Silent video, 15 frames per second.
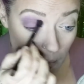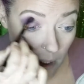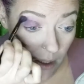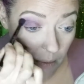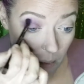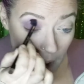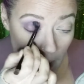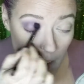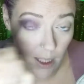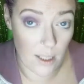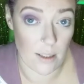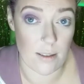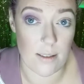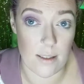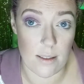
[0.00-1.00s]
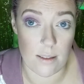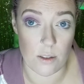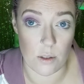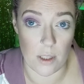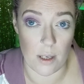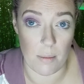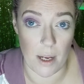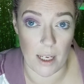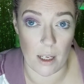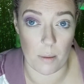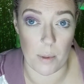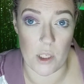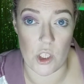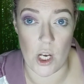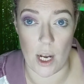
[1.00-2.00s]
one, where they do their
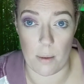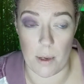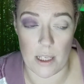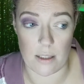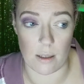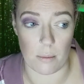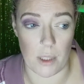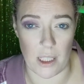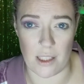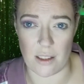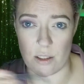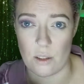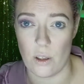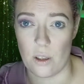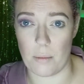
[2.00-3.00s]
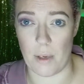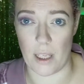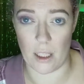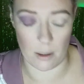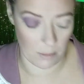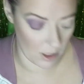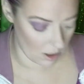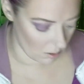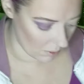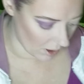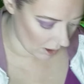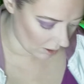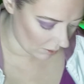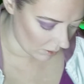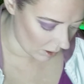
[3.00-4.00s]
makeup and chat about something that's not the makeup they're
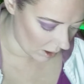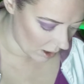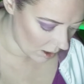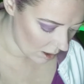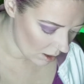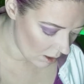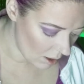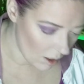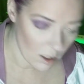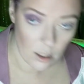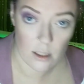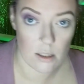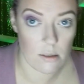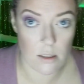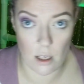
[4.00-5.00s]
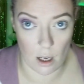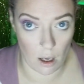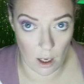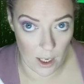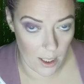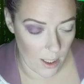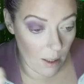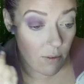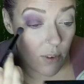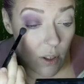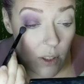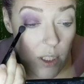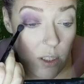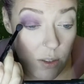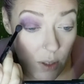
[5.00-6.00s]
doing currently, because I get
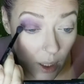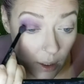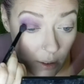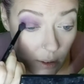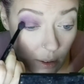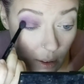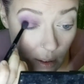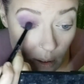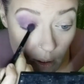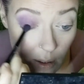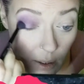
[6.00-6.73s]
very distracted.